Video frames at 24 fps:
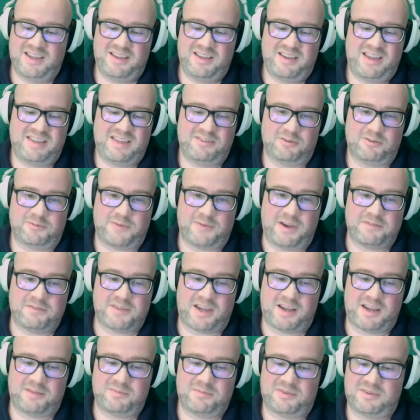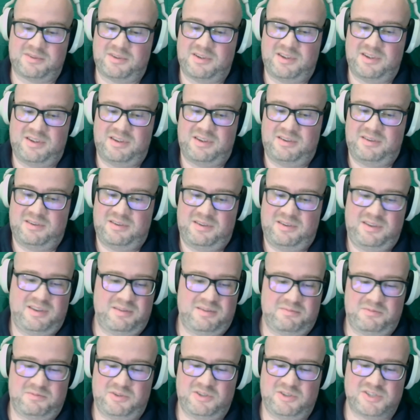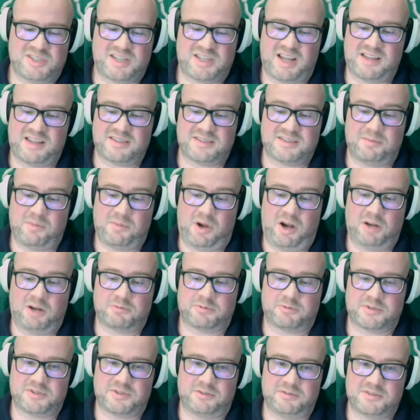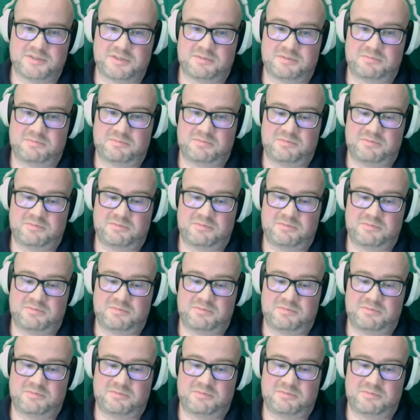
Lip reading: In those 5 times, you just got some odd results.